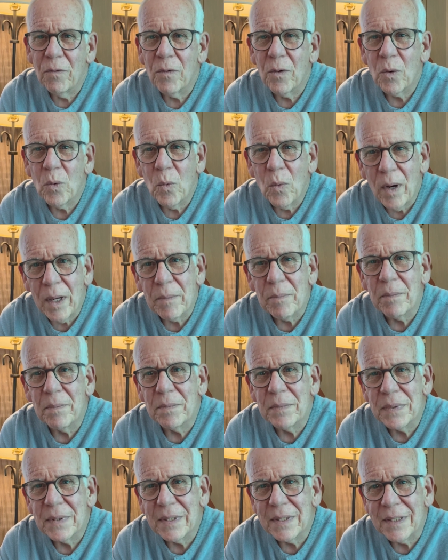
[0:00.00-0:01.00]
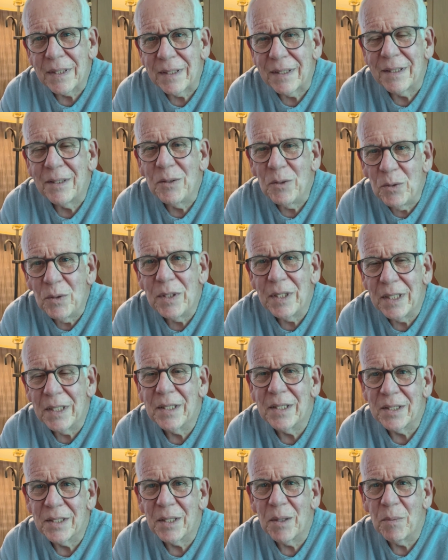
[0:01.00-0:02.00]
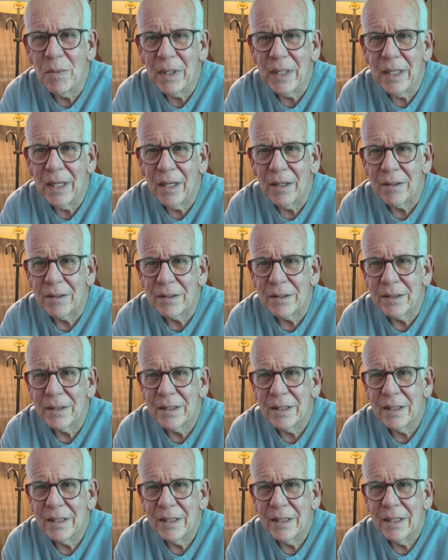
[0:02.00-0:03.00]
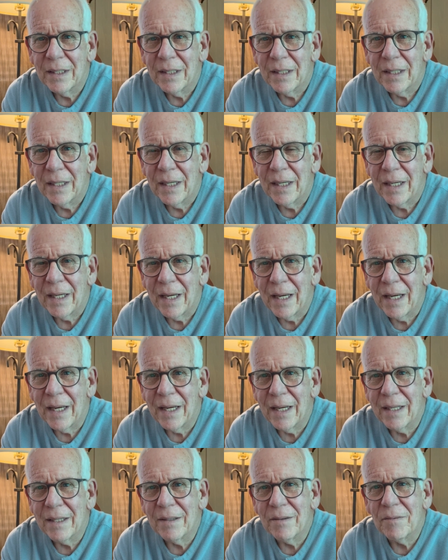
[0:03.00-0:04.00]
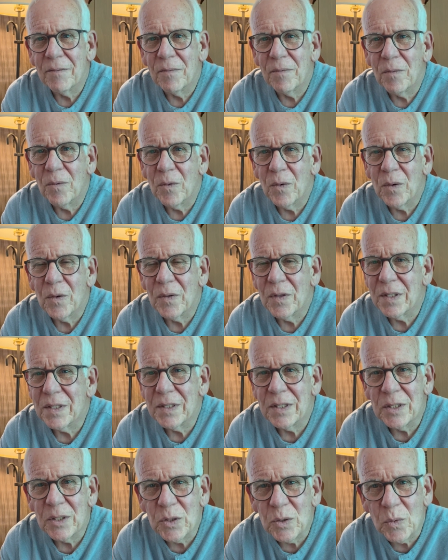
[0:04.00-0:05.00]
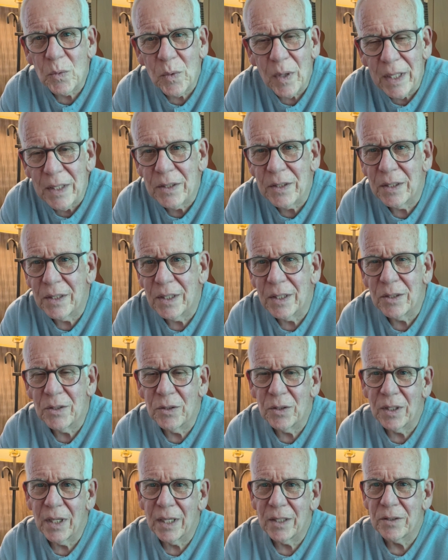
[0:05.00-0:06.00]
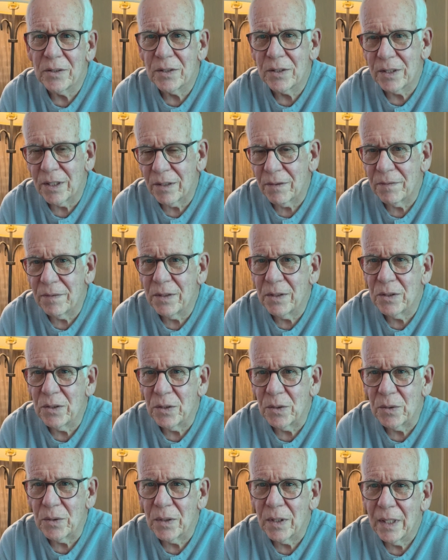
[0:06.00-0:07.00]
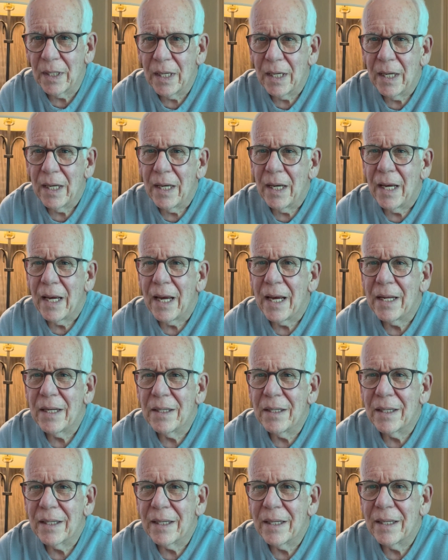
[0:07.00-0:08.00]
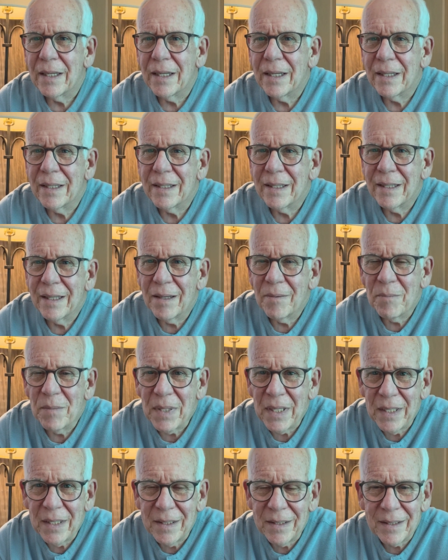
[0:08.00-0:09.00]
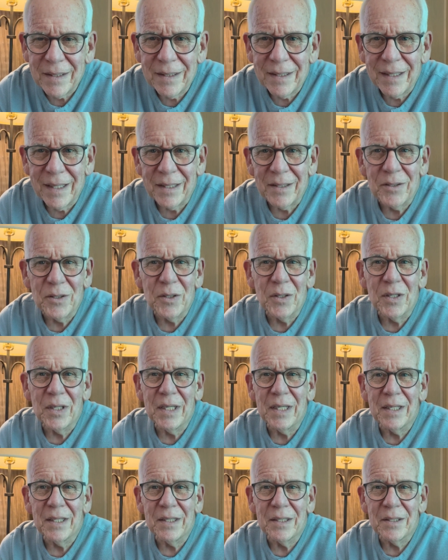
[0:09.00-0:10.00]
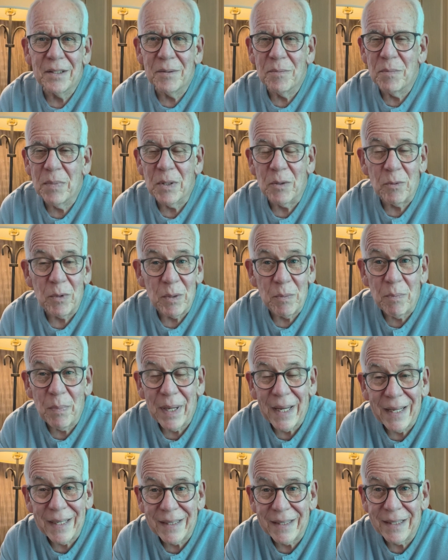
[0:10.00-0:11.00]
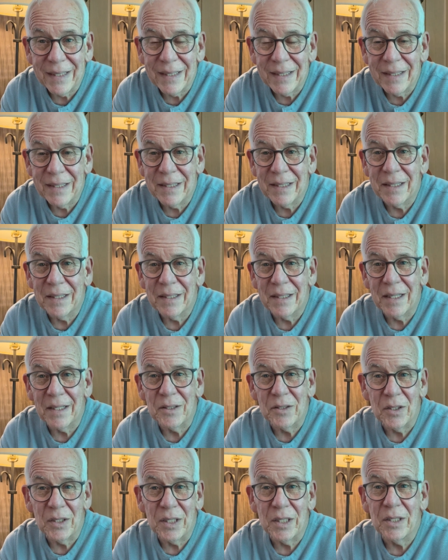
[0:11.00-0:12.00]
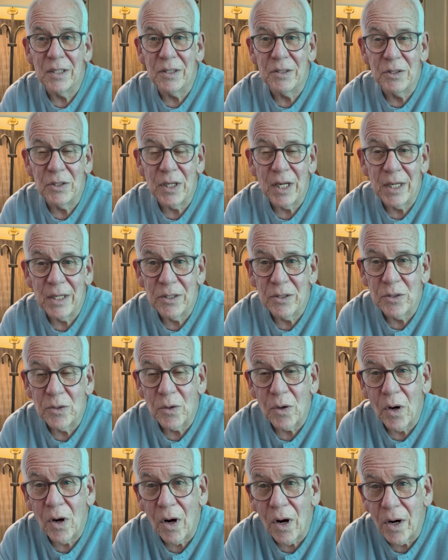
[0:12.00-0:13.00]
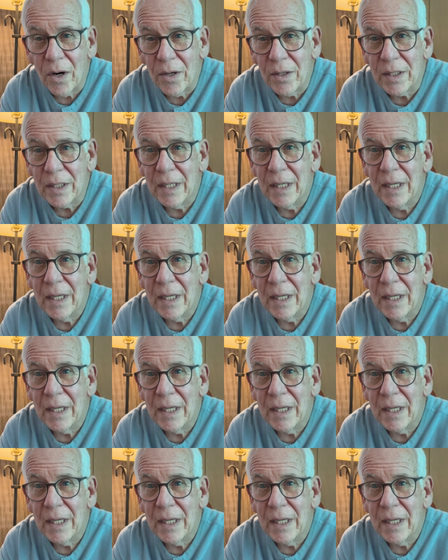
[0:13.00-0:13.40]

for what you did to somebody else and for the situation that you got yourself into. And it means that you need to be repentant, that you need to change your heart.